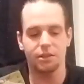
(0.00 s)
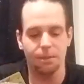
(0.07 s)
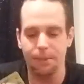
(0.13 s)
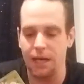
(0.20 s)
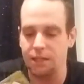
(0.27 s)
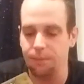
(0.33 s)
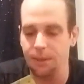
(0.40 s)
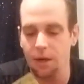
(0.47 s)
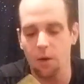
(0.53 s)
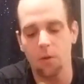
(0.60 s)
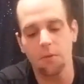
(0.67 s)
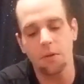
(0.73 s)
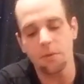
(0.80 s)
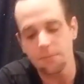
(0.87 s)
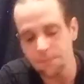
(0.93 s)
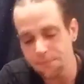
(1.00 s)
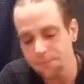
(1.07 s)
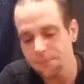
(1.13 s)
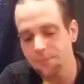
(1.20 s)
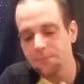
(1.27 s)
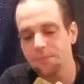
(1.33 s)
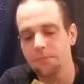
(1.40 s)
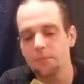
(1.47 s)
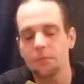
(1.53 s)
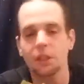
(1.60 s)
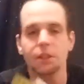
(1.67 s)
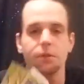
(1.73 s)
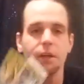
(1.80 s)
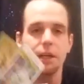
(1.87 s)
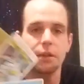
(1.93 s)
about to be over.
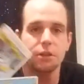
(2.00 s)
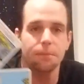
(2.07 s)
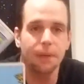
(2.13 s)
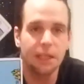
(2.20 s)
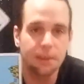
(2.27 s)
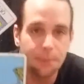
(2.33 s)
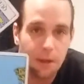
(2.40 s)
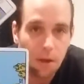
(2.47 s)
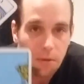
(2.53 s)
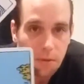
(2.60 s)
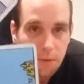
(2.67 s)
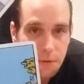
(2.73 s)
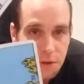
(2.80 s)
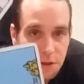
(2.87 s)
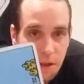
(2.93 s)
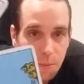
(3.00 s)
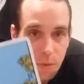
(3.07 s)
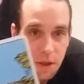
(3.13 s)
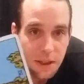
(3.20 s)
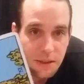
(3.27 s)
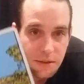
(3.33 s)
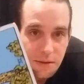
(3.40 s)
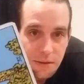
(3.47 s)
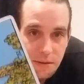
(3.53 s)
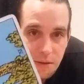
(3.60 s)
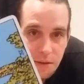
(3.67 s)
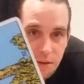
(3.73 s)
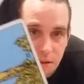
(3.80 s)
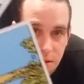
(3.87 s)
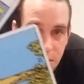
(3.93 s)
This right here is about to be over for some reason.
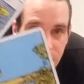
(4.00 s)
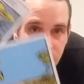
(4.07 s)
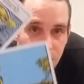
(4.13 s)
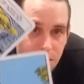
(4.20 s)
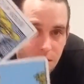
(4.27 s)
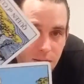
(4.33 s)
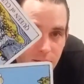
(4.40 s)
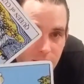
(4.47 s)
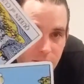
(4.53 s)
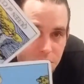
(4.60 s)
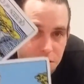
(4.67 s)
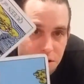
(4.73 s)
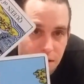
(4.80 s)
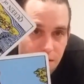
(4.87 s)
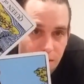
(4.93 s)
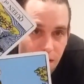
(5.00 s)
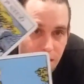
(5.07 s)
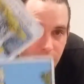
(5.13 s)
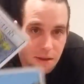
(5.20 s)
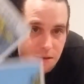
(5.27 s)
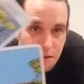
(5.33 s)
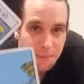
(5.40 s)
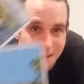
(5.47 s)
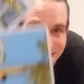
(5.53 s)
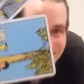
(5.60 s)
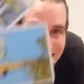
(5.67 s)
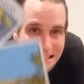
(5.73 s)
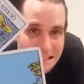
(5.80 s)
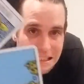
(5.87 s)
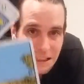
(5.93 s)
This shit right here is about
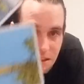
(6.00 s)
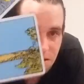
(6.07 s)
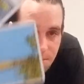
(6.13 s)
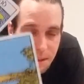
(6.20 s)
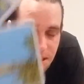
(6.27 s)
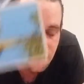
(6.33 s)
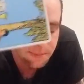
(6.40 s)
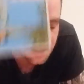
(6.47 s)
to end. It's about to be